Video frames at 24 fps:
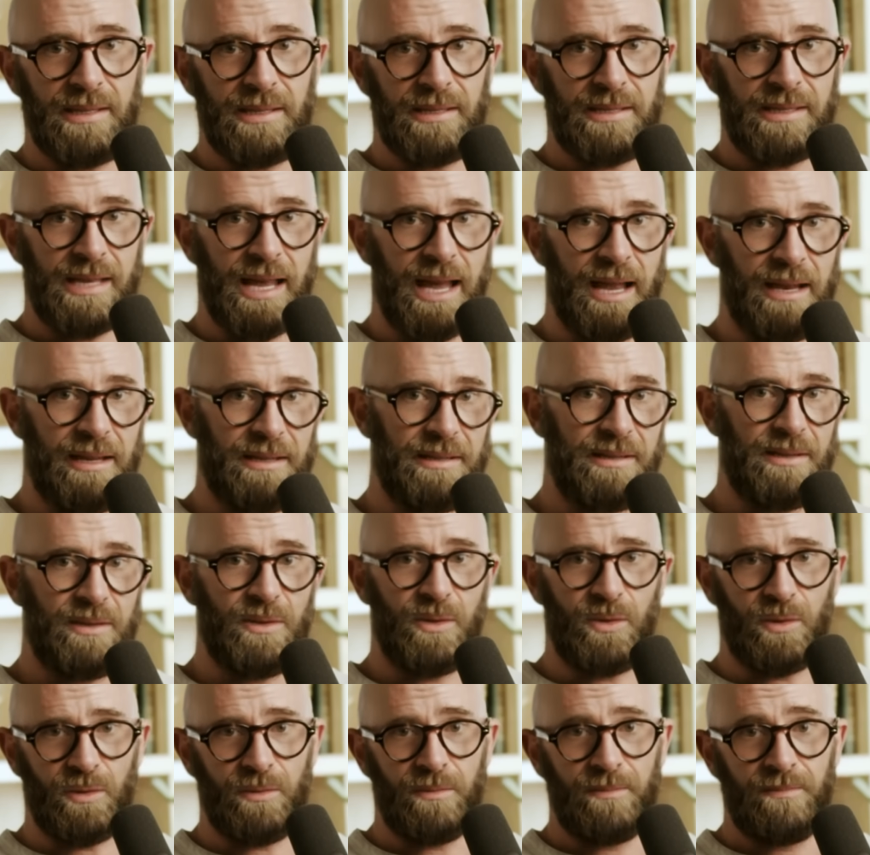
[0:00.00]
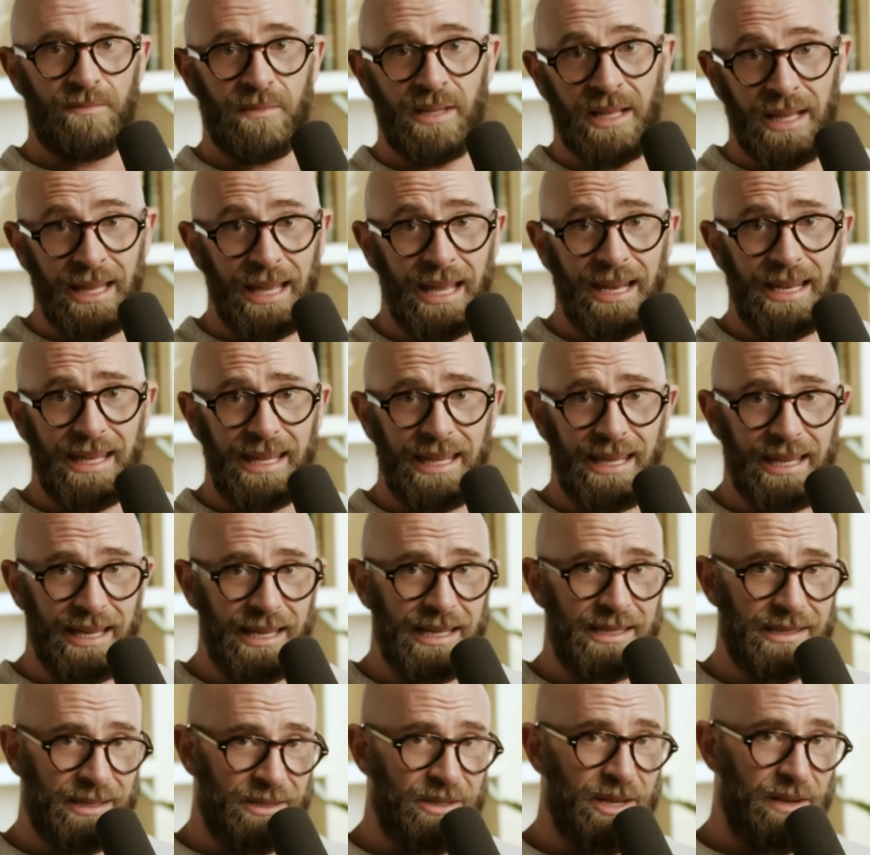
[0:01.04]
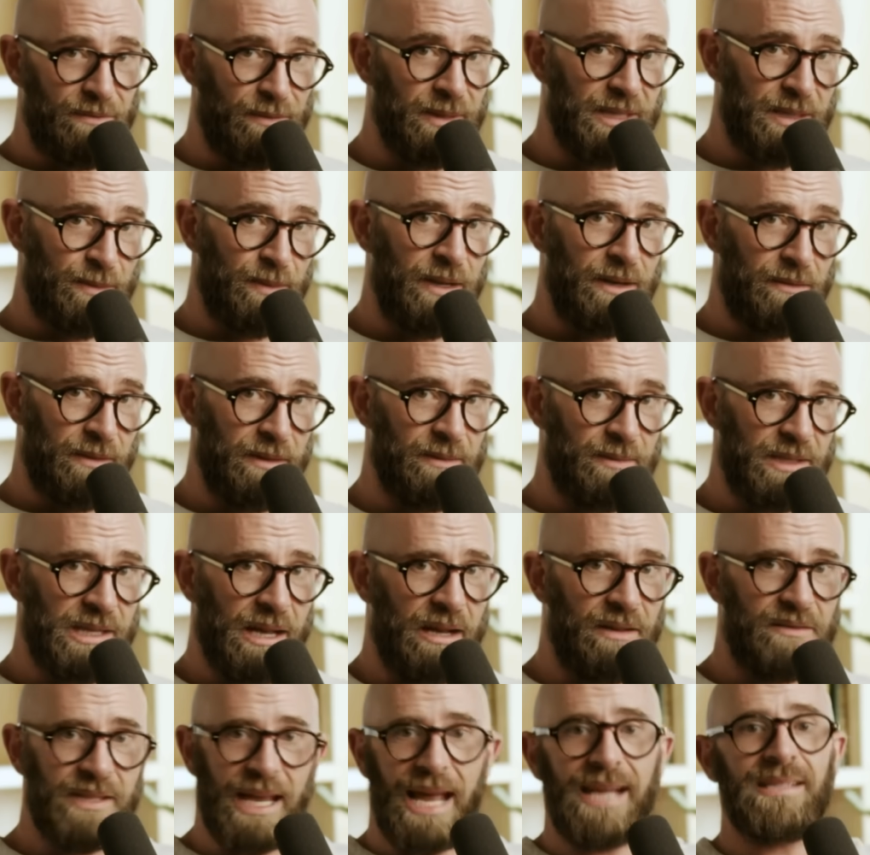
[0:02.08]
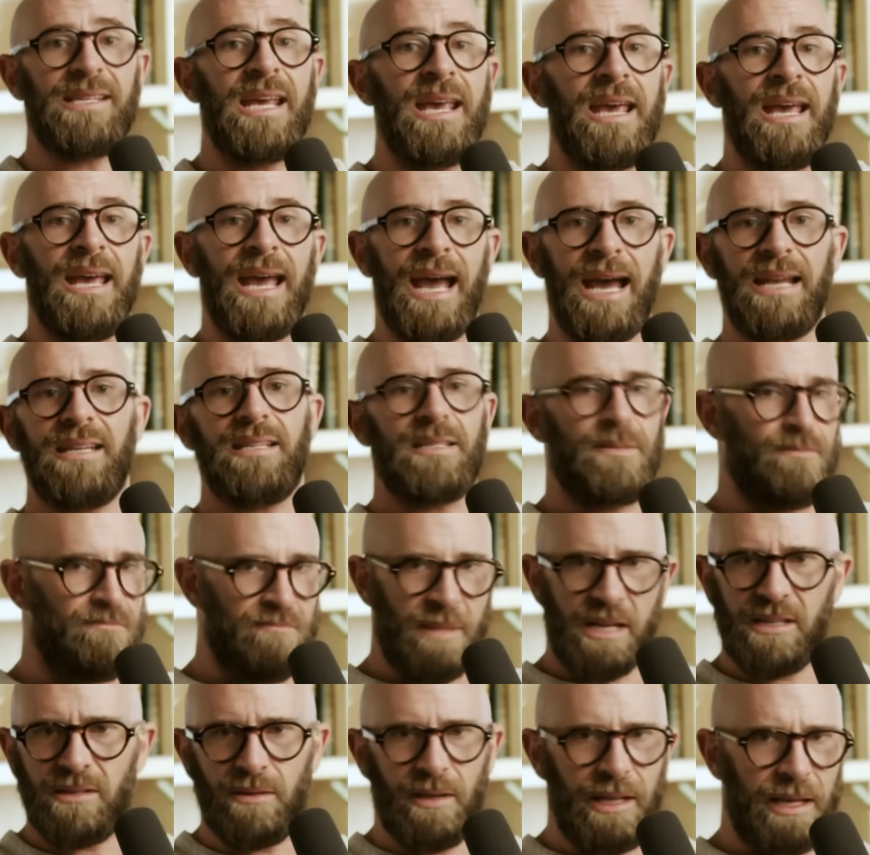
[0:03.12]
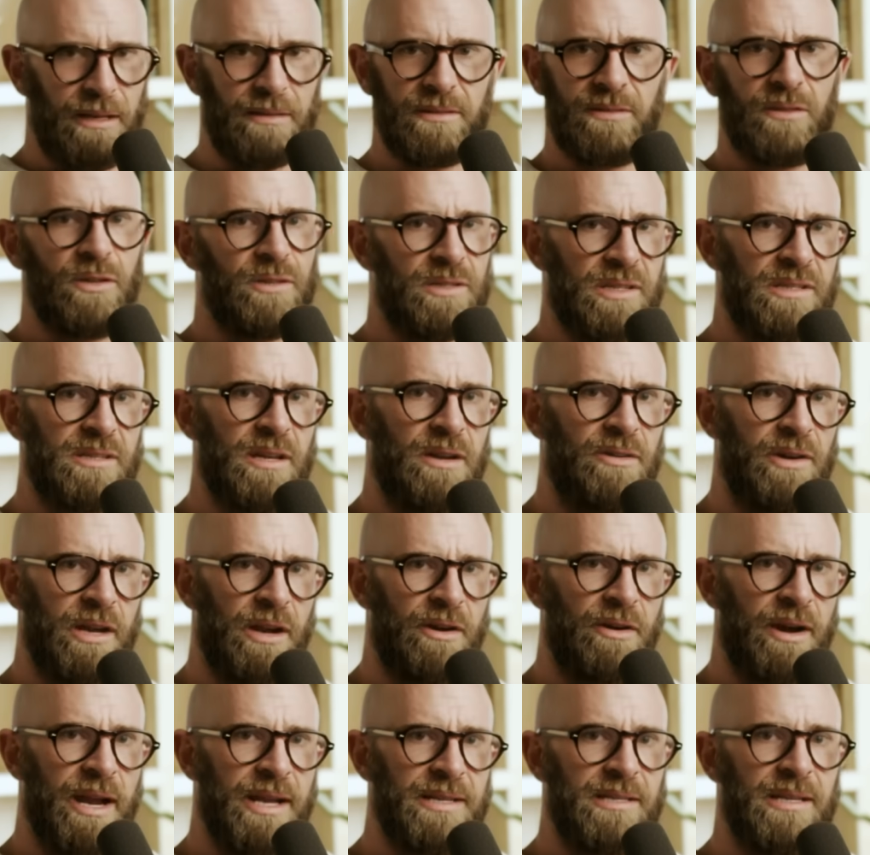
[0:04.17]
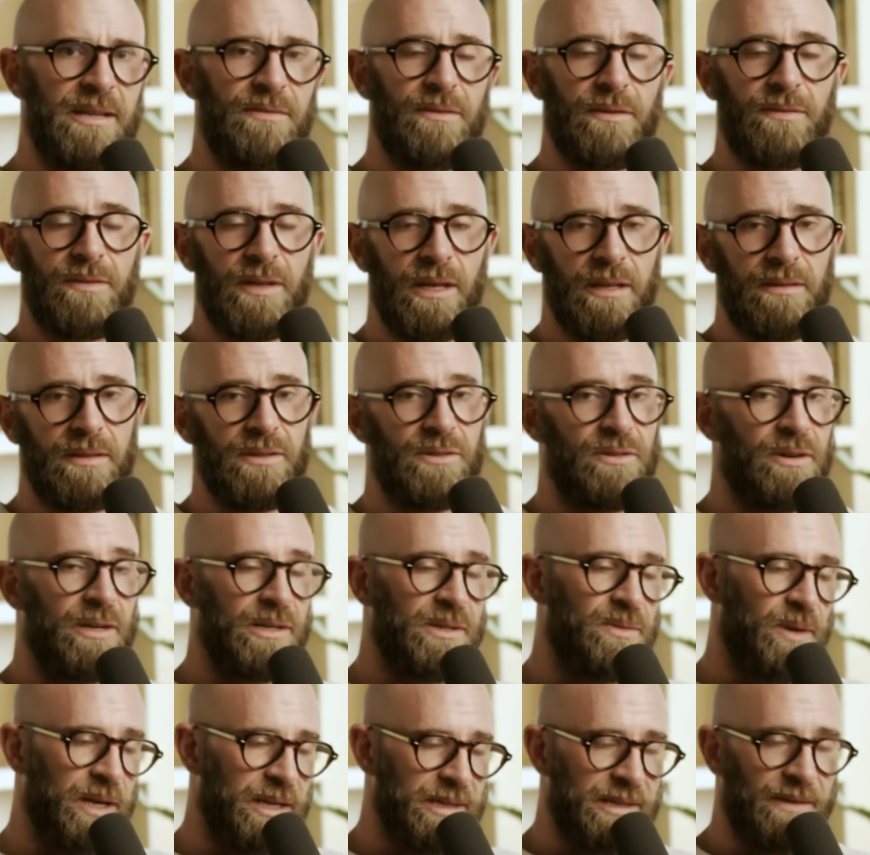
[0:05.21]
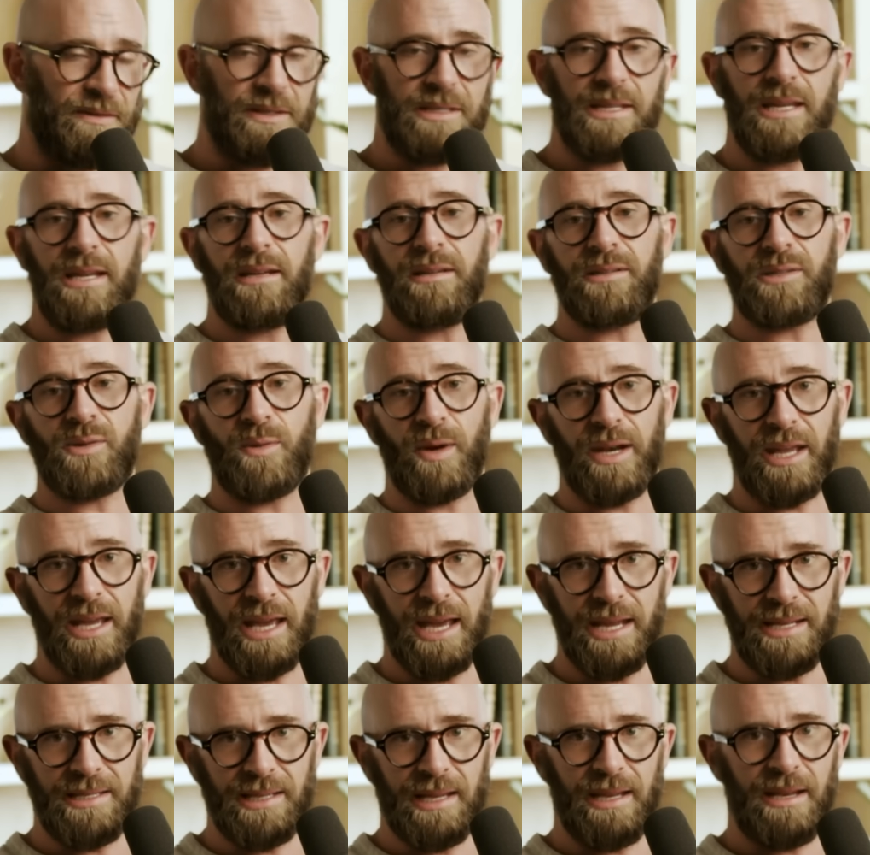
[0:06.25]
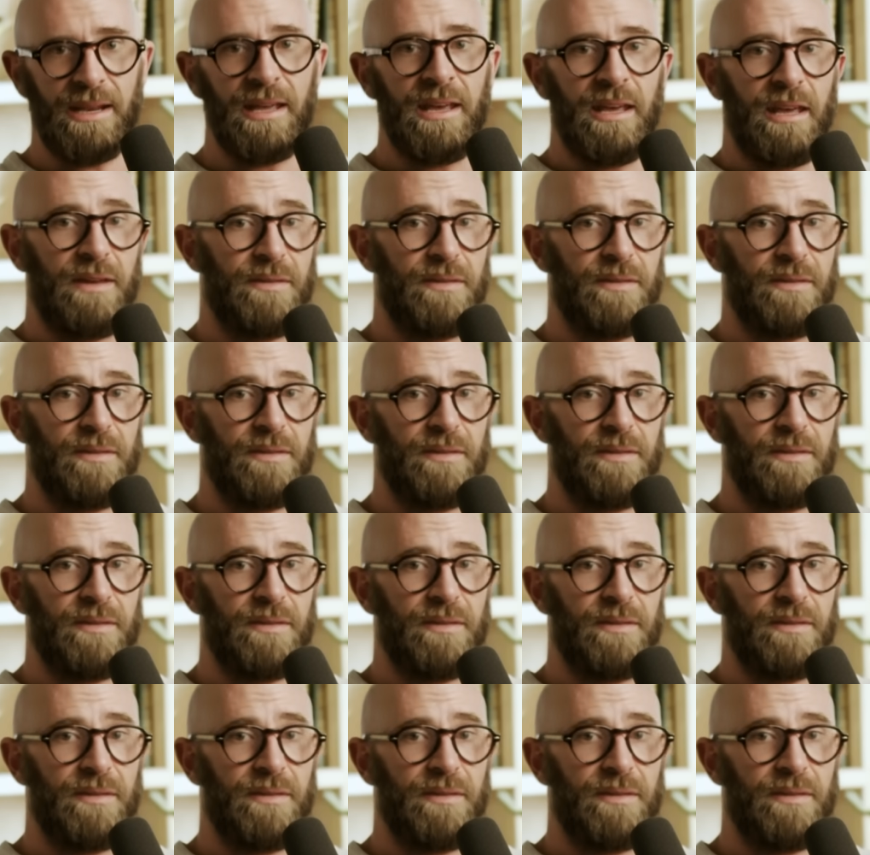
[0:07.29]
and talent at all? Clearly, his achievements speak for themselves, and had his mental health not deteriorated even further during 2017 and 2018,